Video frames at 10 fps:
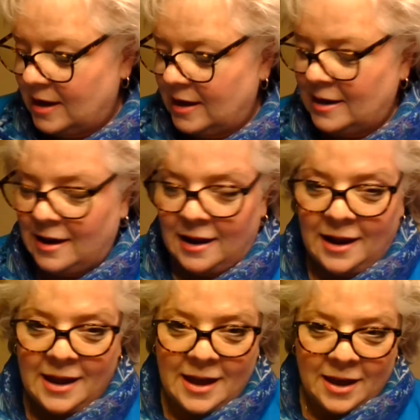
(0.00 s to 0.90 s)
And
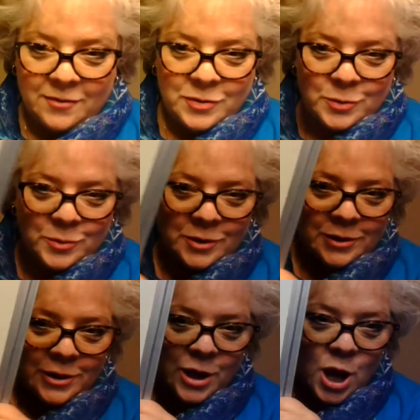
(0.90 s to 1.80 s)
I have the
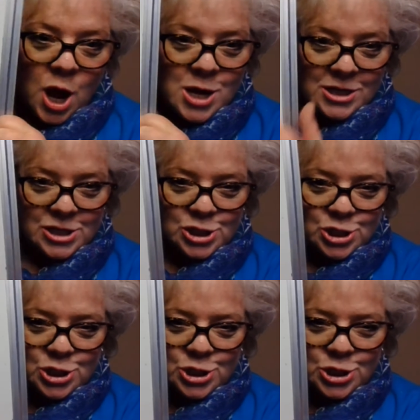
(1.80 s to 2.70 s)
word
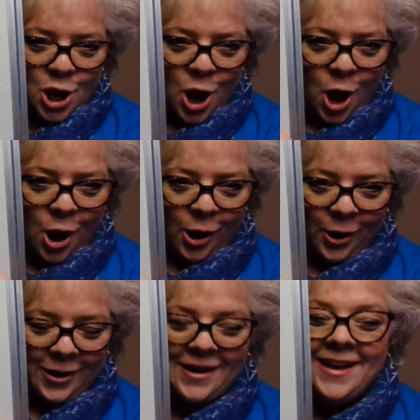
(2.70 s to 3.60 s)

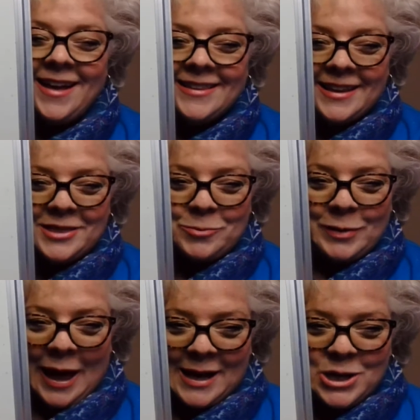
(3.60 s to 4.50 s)
tar, like the
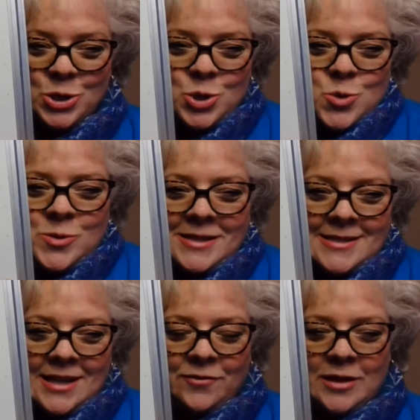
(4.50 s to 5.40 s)
black gooey
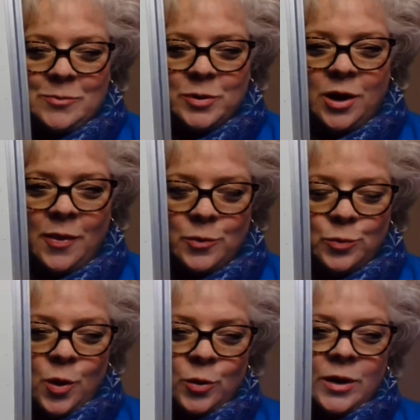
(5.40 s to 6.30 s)
stuff they put on the
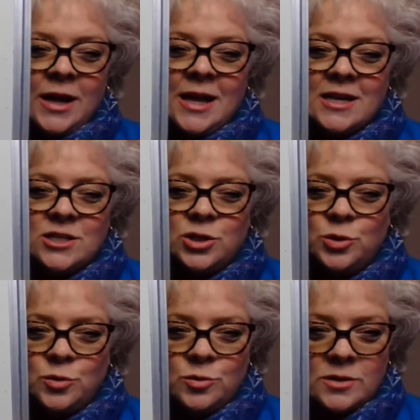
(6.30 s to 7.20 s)
road
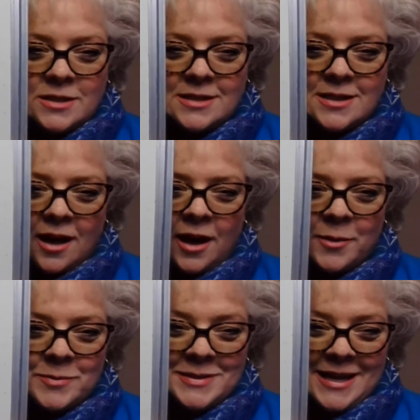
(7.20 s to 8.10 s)
to
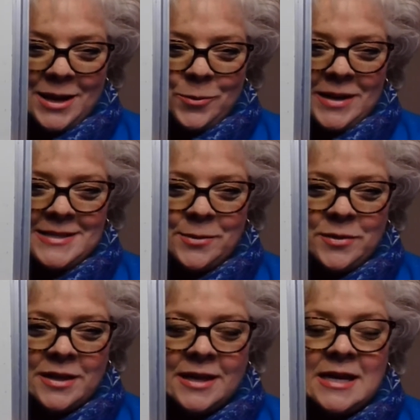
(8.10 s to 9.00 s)
take away some
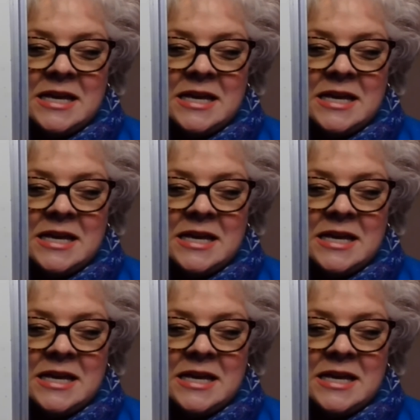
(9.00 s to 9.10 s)
of